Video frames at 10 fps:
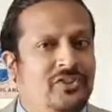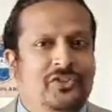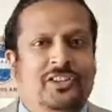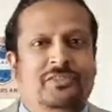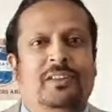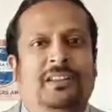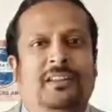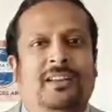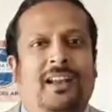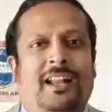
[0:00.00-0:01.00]
Trust me,
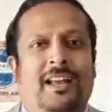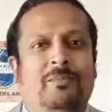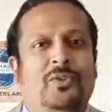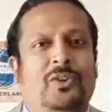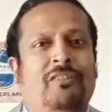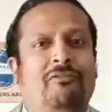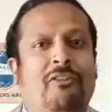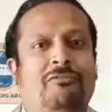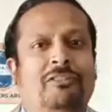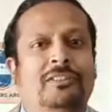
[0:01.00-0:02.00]
and I'm looking
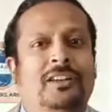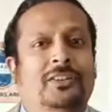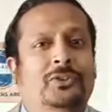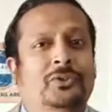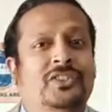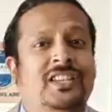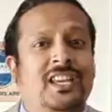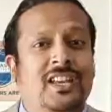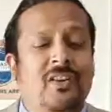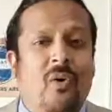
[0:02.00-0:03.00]
forward to
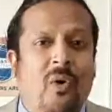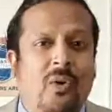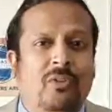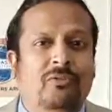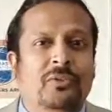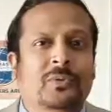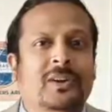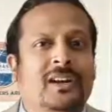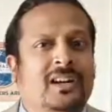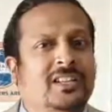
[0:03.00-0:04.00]
seeing all of you
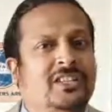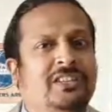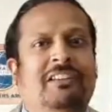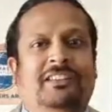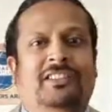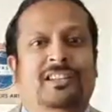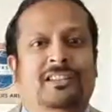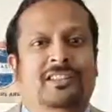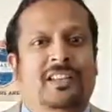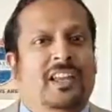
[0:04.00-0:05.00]
achieve
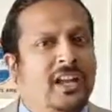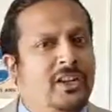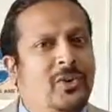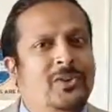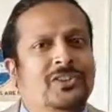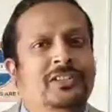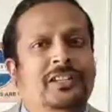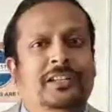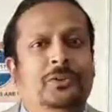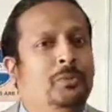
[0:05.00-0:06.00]
excellence in your
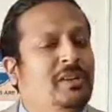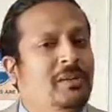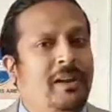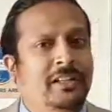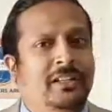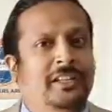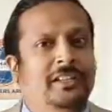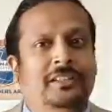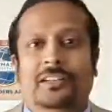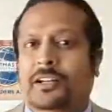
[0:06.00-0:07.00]
journey to be a better
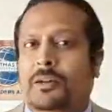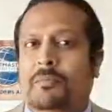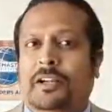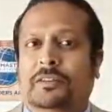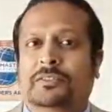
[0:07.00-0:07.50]
leader, a better